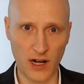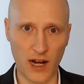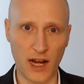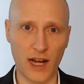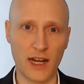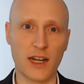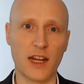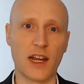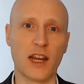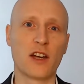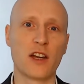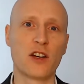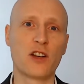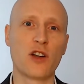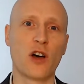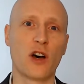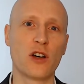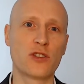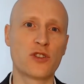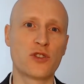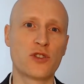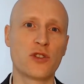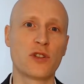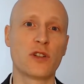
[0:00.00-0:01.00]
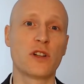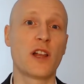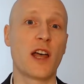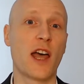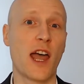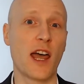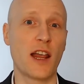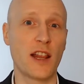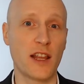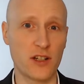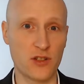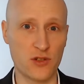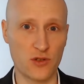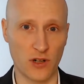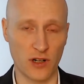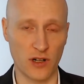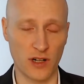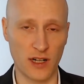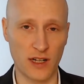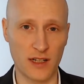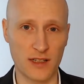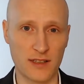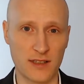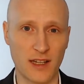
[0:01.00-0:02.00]
and industrial
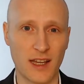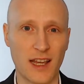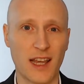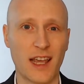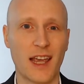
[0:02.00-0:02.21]
electronics